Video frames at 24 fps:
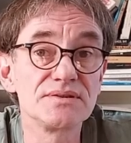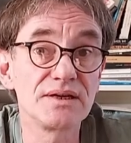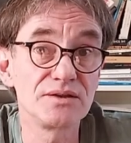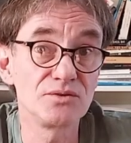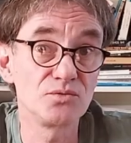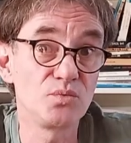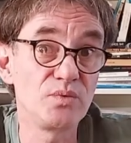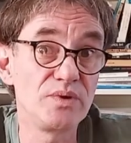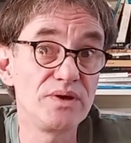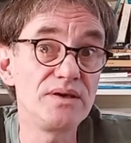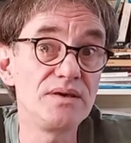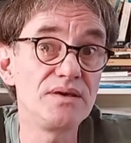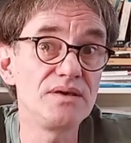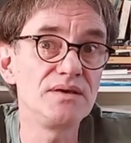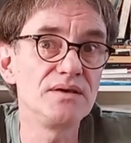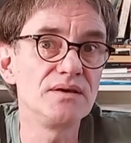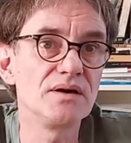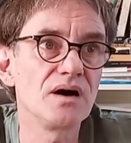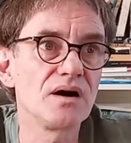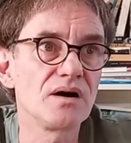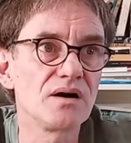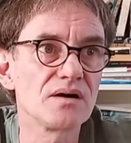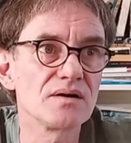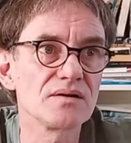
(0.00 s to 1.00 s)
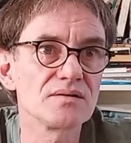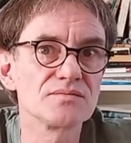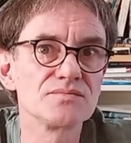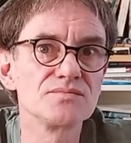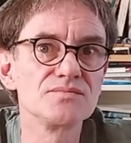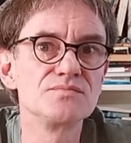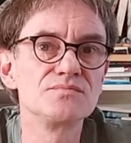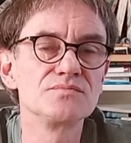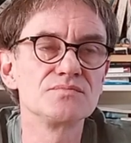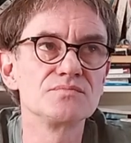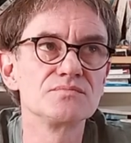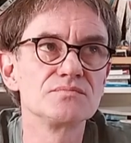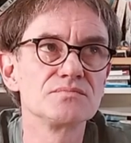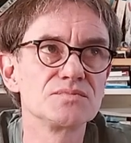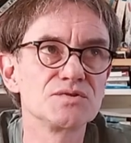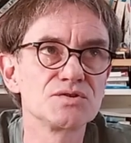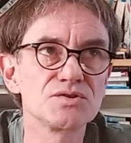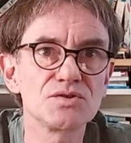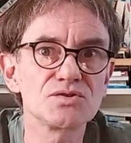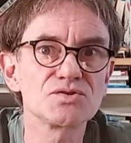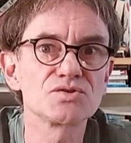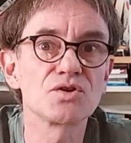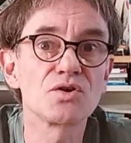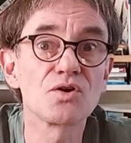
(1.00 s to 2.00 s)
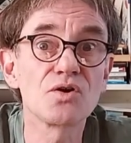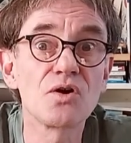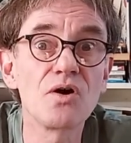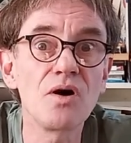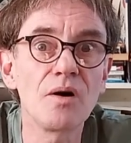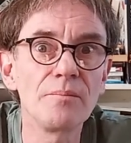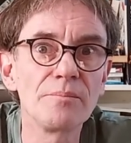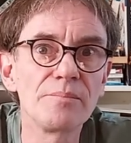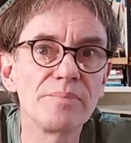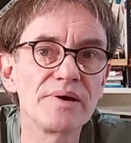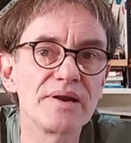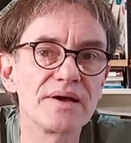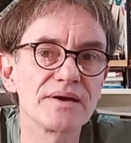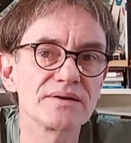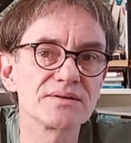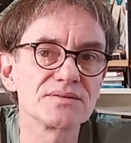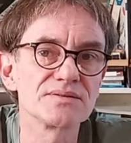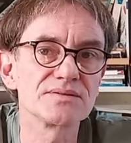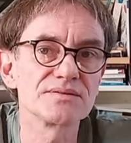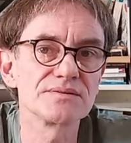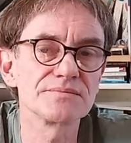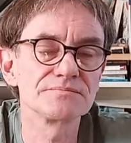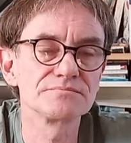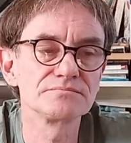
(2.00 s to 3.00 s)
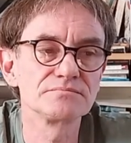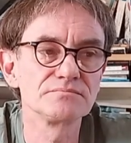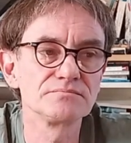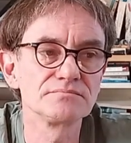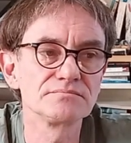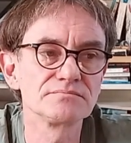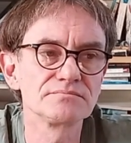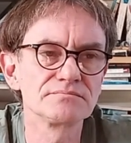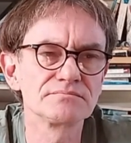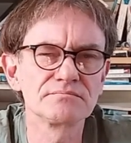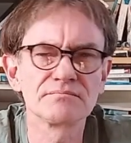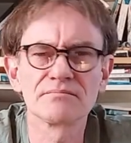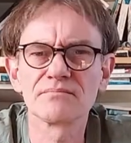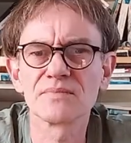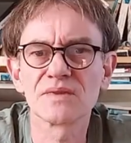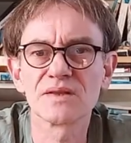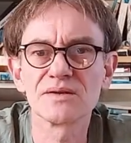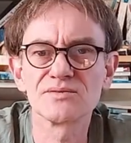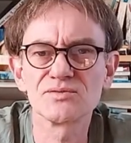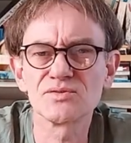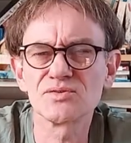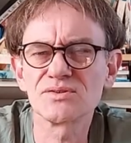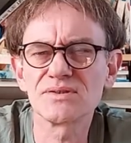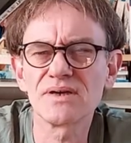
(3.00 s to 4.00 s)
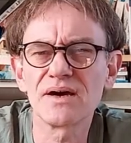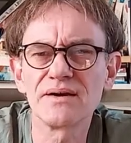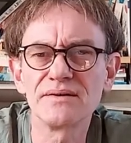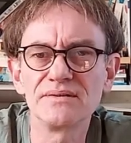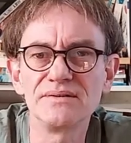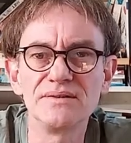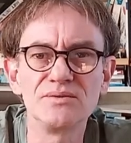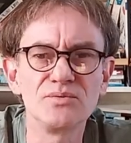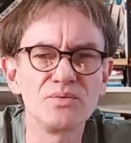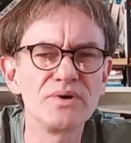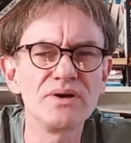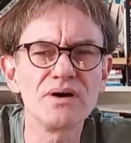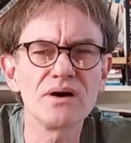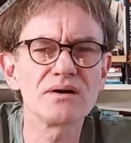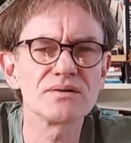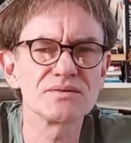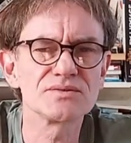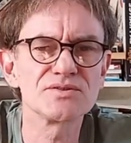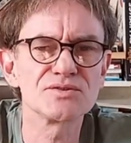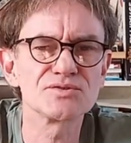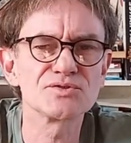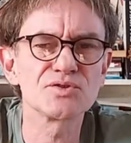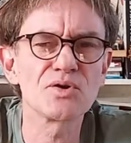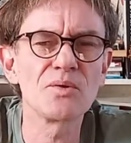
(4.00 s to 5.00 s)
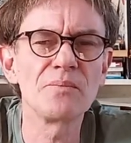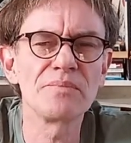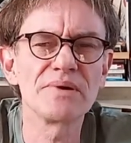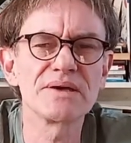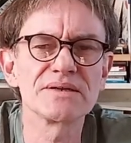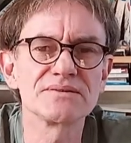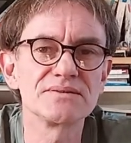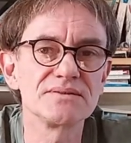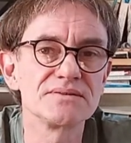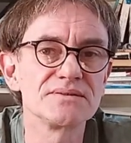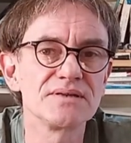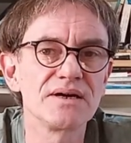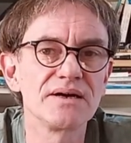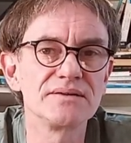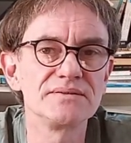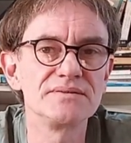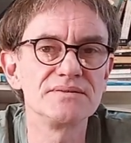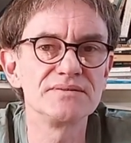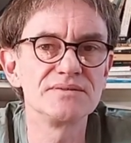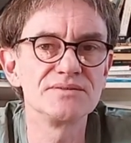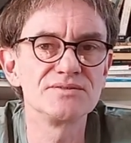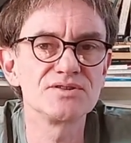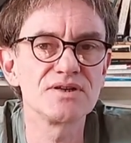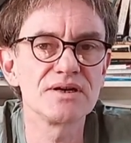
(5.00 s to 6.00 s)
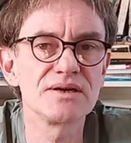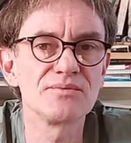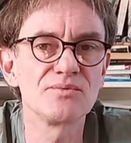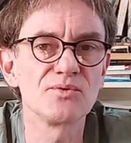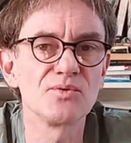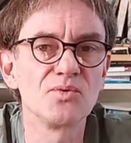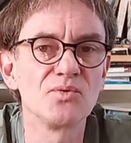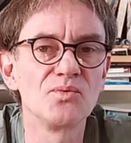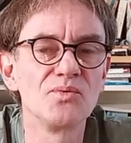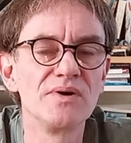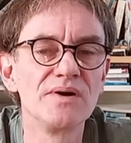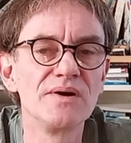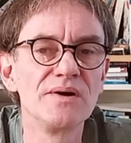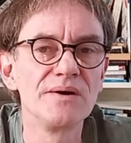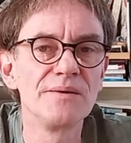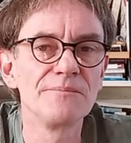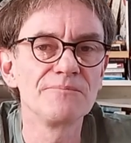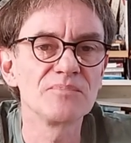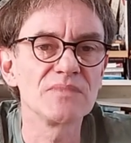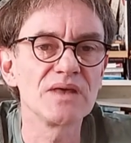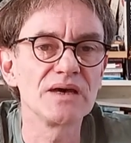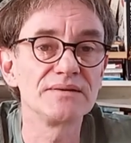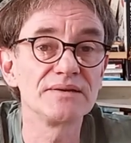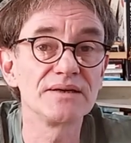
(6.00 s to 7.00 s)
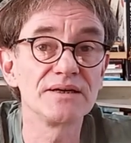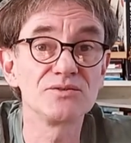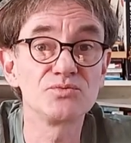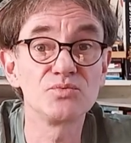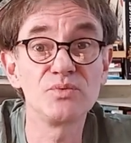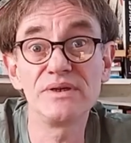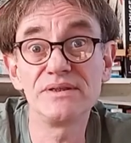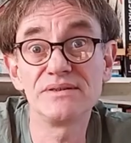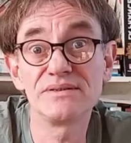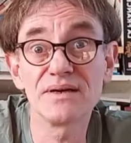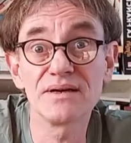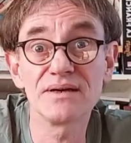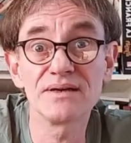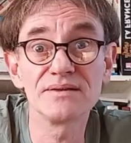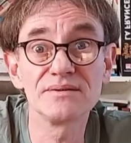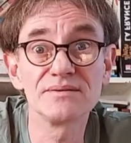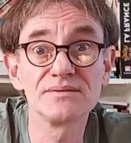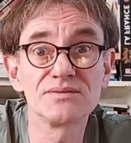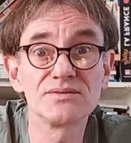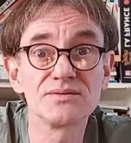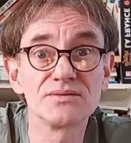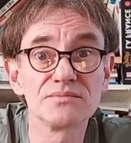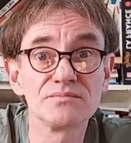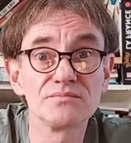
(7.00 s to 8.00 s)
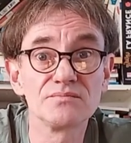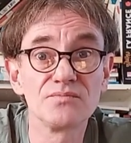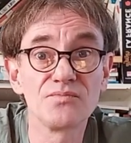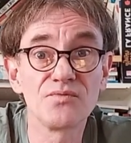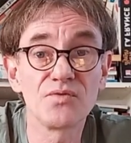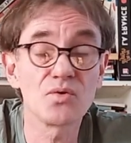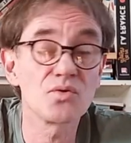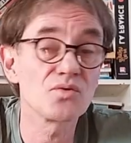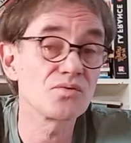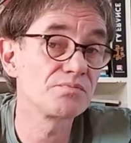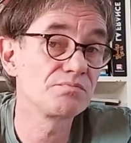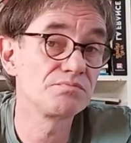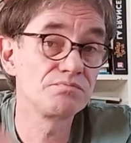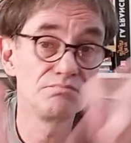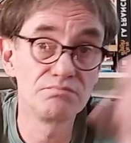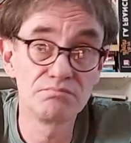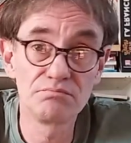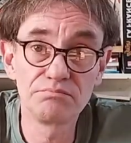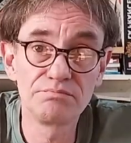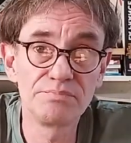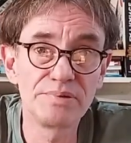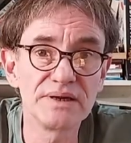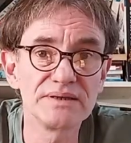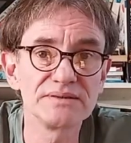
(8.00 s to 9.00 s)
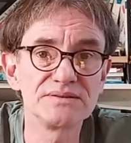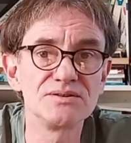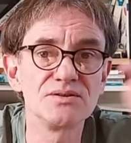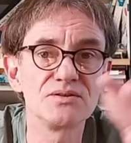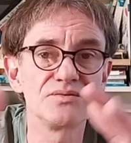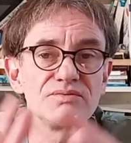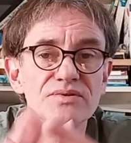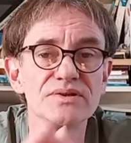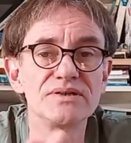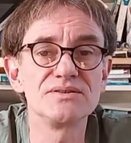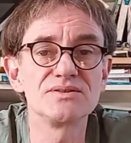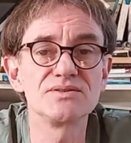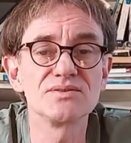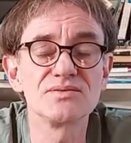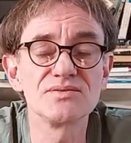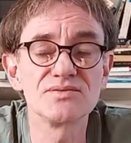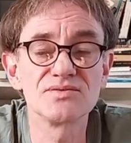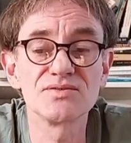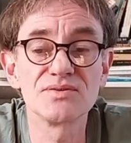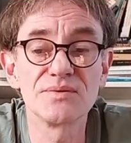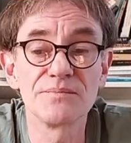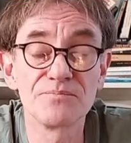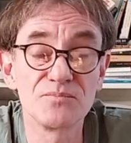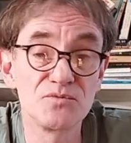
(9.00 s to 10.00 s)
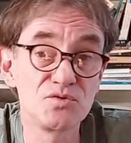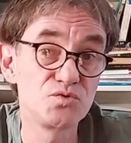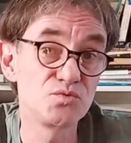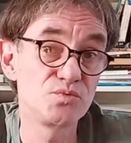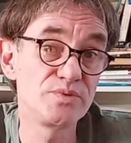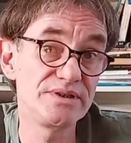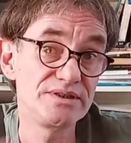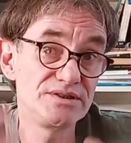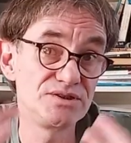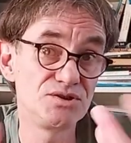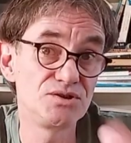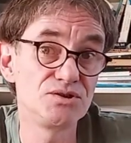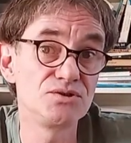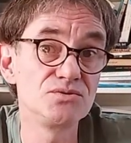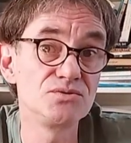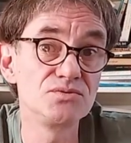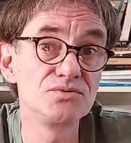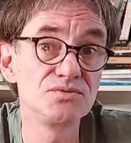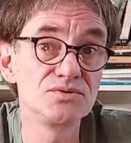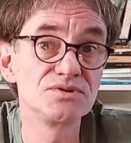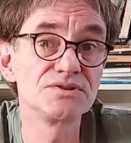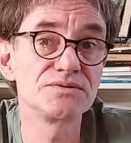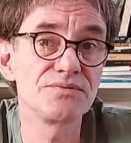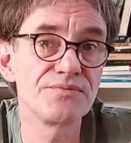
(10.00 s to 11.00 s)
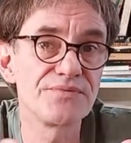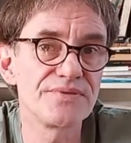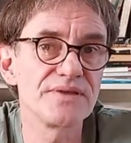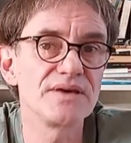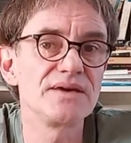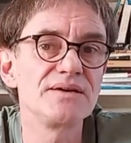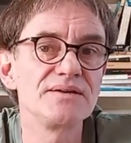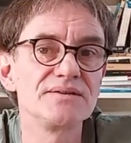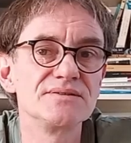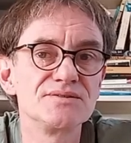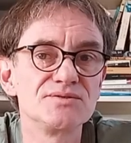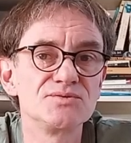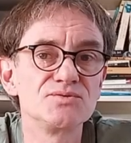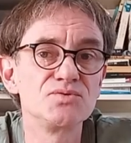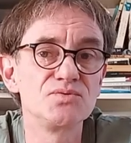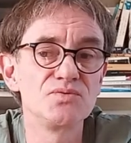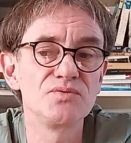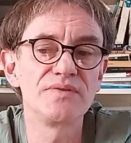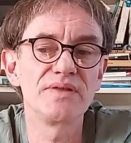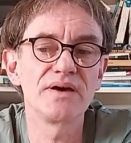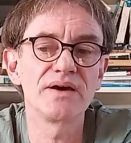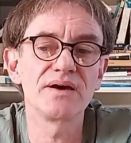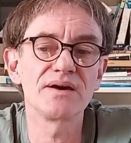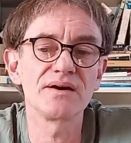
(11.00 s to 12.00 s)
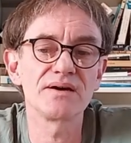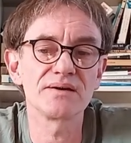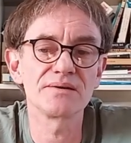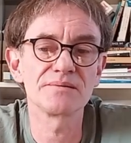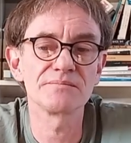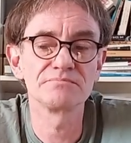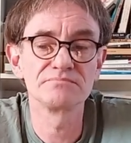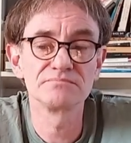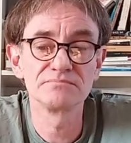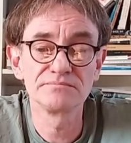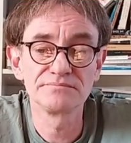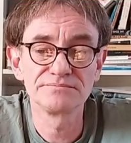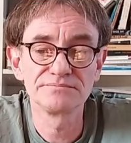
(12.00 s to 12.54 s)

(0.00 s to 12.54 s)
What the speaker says: that we are such a complex society. We are such complex societies in general, and that we tend, for plenty of reasons, to reduce things to their